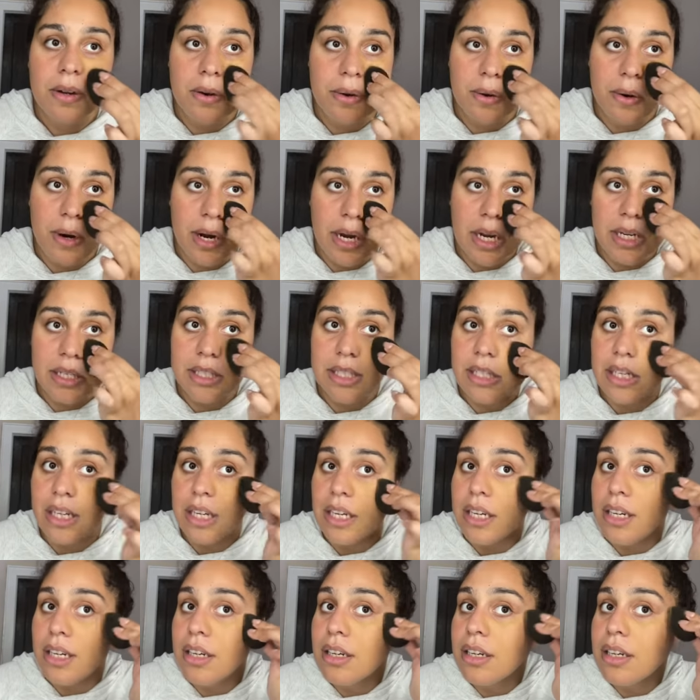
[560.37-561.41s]

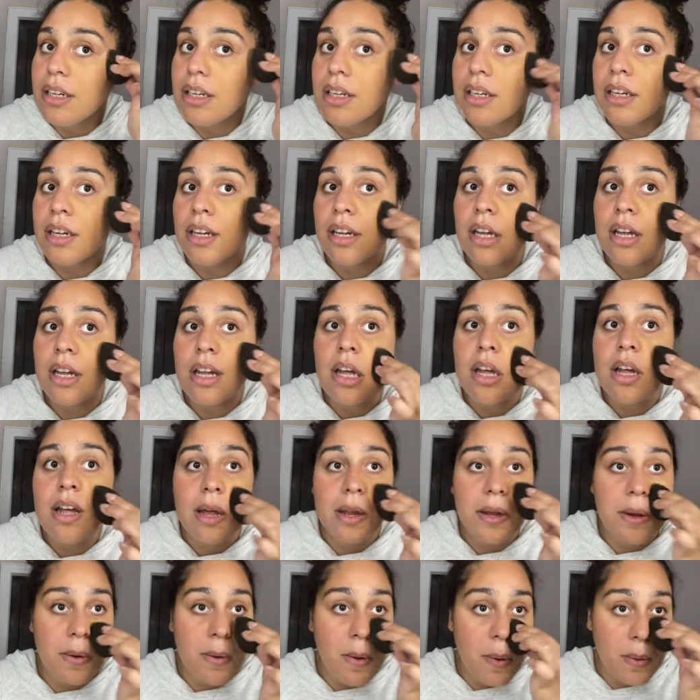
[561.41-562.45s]
crazy.
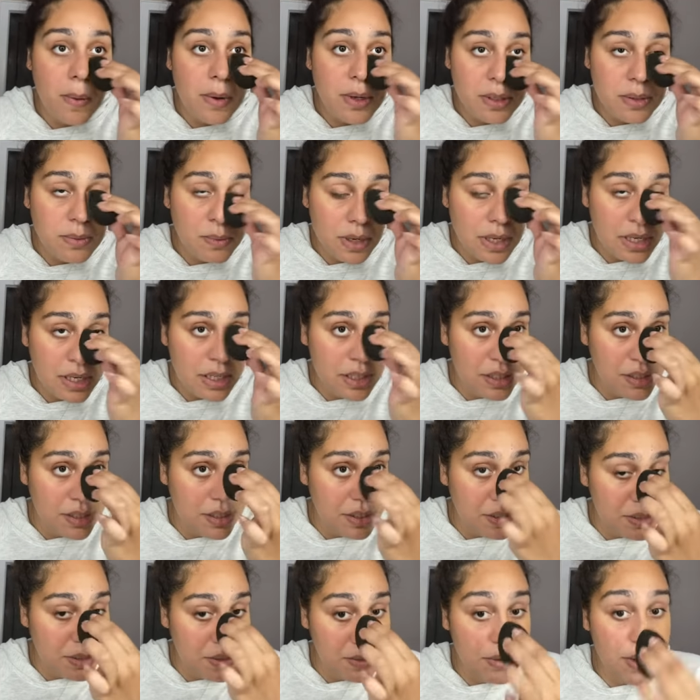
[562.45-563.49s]
And you always want to
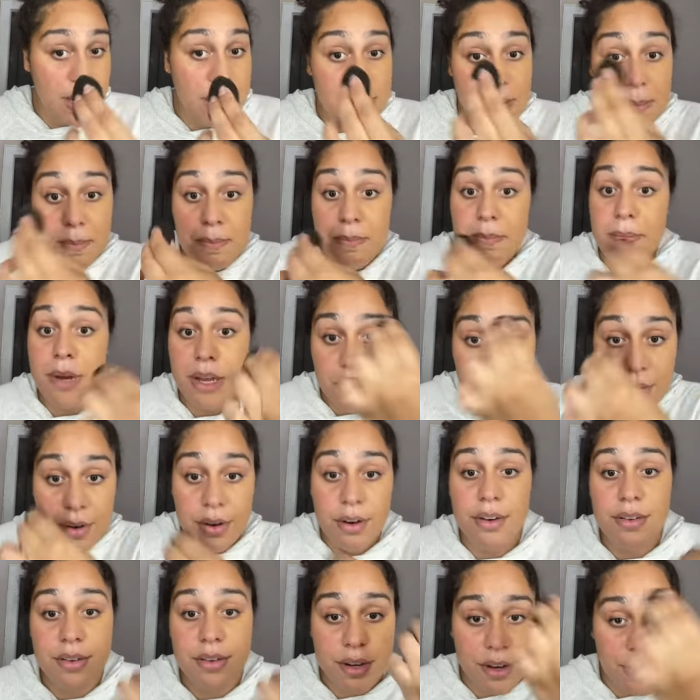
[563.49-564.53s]
do in the middle
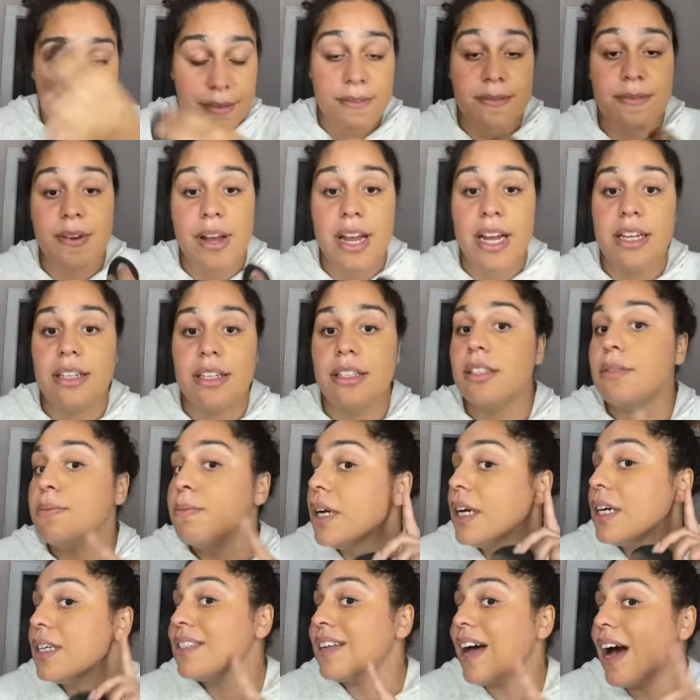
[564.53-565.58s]
of your face
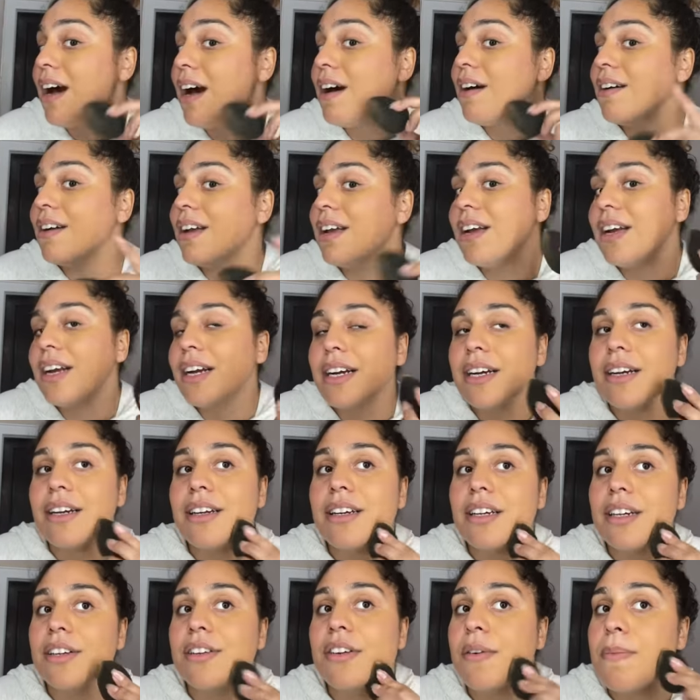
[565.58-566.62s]
because out
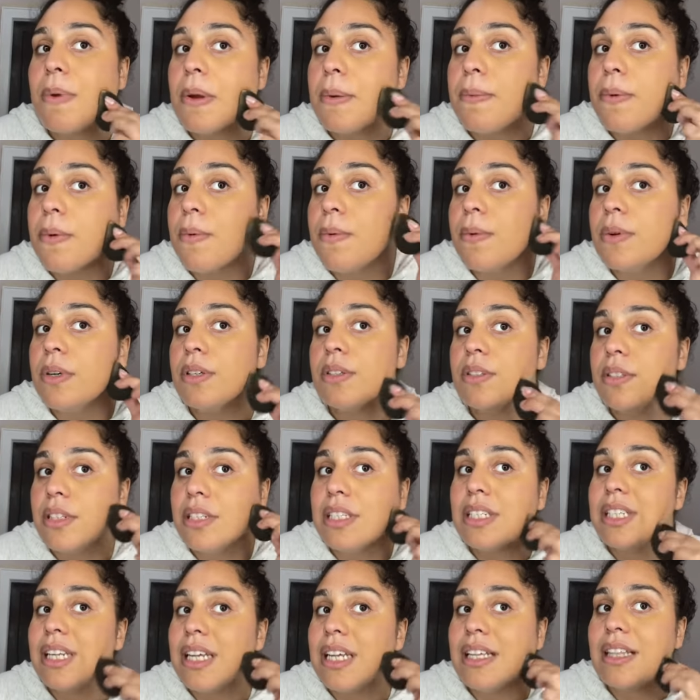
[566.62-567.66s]
here, you know, people will
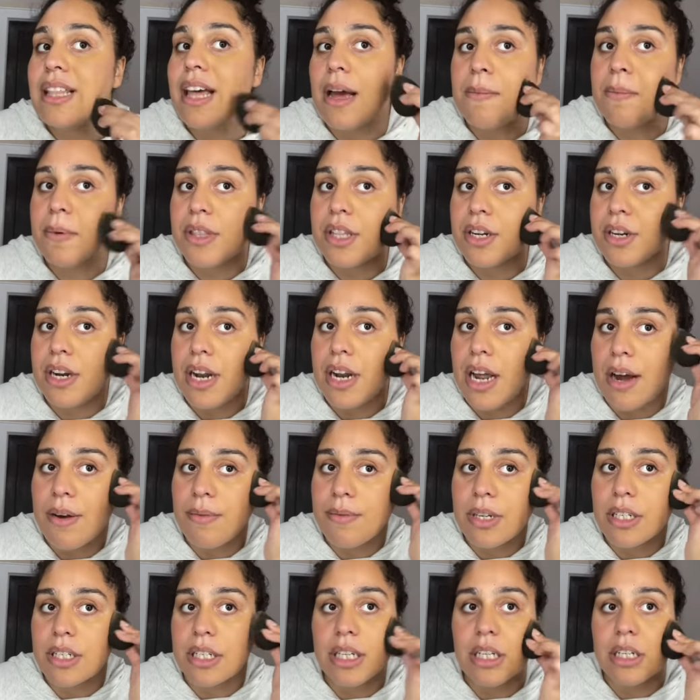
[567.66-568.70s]
see that, but they're not
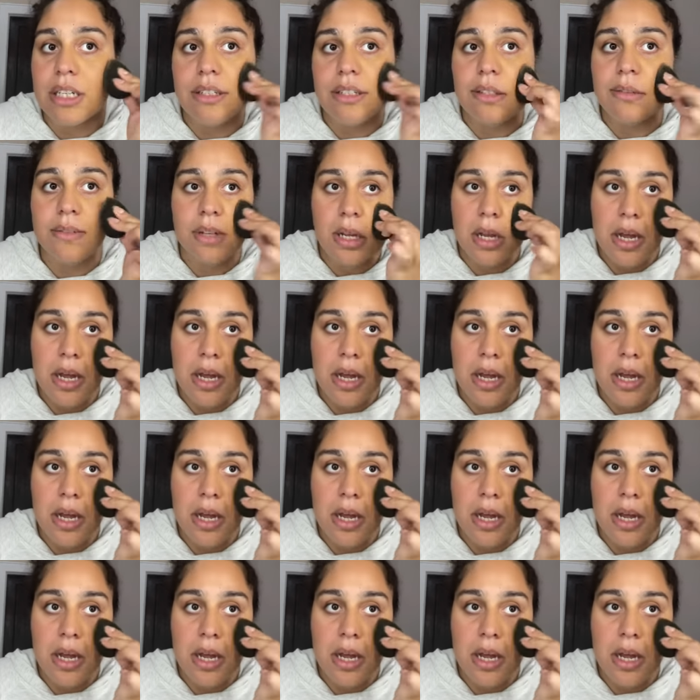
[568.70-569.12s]
really,